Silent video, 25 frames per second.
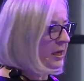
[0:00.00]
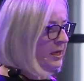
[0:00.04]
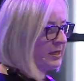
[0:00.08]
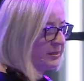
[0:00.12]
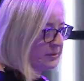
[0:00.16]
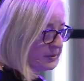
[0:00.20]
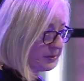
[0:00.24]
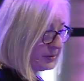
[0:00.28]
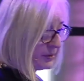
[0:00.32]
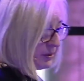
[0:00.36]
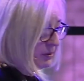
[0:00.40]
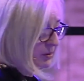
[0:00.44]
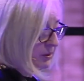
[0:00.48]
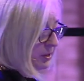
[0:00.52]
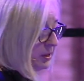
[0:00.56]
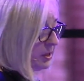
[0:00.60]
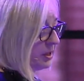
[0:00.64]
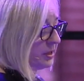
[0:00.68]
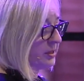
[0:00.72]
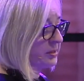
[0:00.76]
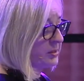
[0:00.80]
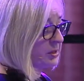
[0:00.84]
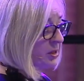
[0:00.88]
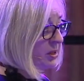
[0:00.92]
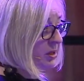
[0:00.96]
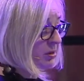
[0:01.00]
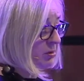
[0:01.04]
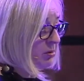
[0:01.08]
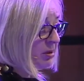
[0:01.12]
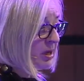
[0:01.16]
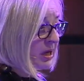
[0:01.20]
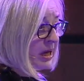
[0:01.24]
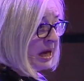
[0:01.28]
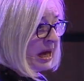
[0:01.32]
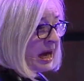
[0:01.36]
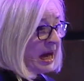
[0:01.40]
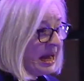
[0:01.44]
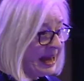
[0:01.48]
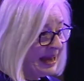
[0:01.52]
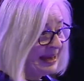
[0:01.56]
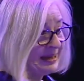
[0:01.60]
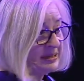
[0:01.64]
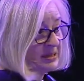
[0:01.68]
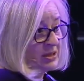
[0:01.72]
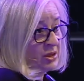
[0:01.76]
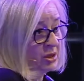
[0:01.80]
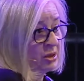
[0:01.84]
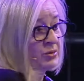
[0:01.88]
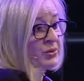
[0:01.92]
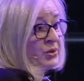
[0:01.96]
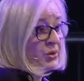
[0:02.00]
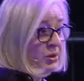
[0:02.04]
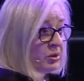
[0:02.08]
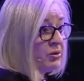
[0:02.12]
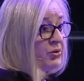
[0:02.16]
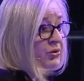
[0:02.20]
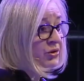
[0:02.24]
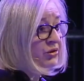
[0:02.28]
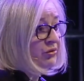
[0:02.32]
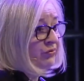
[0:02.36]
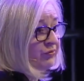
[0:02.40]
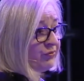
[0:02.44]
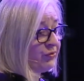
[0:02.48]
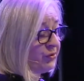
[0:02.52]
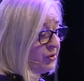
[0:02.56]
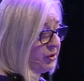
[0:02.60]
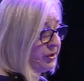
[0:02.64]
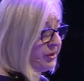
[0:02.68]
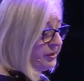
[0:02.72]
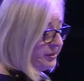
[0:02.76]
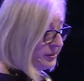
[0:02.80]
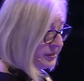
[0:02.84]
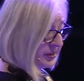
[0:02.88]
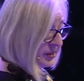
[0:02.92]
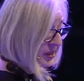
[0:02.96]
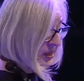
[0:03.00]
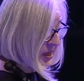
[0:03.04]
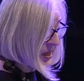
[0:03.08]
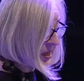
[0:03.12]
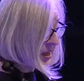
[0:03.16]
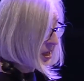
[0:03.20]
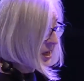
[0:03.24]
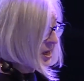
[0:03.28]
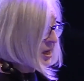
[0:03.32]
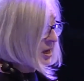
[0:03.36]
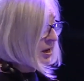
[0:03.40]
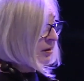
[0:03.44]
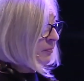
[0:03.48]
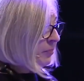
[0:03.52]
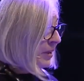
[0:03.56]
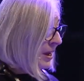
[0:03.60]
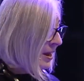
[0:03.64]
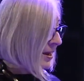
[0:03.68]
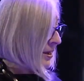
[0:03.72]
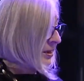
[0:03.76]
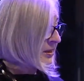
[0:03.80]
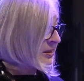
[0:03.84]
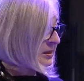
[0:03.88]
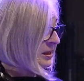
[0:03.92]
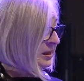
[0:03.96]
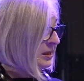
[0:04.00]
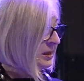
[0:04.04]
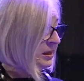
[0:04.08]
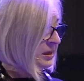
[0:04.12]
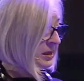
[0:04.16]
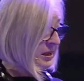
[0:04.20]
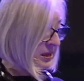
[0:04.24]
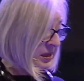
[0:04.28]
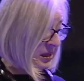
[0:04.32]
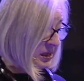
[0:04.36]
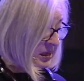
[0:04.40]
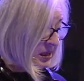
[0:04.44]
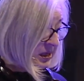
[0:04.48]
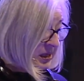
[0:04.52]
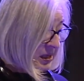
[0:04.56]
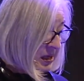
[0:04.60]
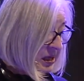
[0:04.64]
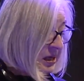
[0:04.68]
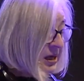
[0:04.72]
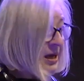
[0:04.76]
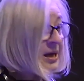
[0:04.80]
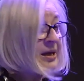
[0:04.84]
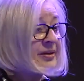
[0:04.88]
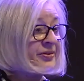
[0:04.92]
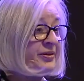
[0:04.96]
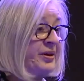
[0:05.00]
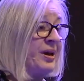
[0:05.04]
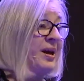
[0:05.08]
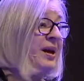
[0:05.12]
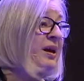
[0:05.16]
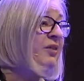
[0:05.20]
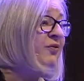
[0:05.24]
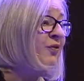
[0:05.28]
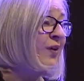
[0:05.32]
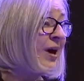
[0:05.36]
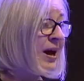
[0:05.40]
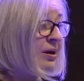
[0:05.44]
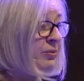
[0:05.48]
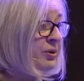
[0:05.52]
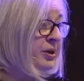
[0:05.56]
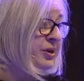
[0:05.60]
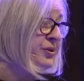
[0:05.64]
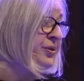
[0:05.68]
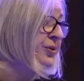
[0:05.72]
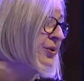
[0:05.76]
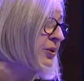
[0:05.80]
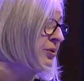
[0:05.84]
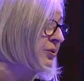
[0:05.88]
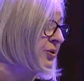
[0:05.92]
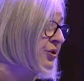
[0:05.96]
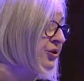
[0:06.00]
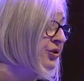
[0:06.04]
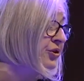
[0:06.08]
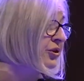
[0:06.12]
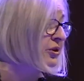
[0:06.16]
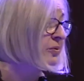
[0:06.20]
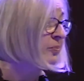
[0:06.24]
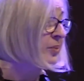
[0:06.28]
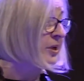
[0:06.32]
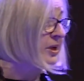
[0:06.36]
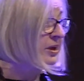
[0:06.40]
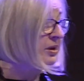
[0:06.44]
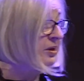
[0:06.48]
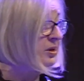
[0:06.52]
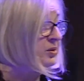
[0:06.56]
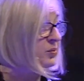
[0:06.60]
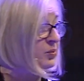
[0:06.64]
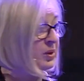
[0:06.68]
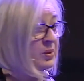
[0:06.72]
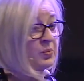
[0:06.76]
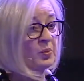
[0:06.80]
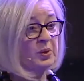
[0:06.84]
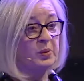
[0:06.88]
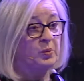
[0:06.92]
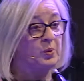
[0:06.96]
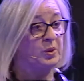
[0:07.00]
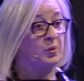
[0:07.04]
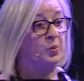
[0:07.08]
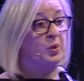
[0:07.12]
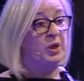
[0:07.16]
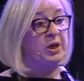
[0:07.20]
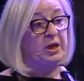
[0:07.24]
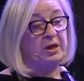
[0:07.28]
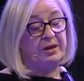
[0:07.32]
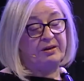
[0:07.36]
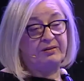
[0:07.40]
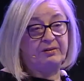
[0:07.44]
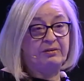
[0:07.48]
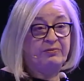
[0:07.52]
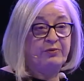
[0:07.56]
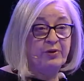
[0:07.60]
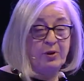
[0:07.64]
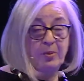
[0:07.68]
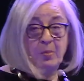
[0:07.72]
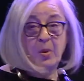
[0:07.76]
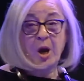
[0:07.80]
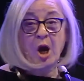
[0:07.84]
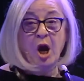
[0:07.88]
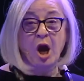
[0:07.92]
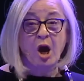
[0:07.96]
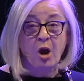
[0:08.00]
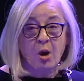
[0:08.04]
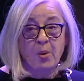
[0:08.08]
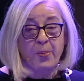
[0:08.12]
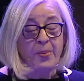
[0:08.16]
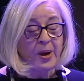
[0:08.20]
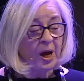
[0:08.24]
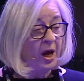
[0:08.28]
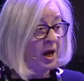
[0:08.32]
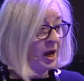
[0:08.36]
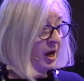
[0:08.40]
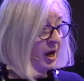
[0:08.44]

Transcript: and so on. So I had no solution for this. But I think I found a solution, because when we were working from home,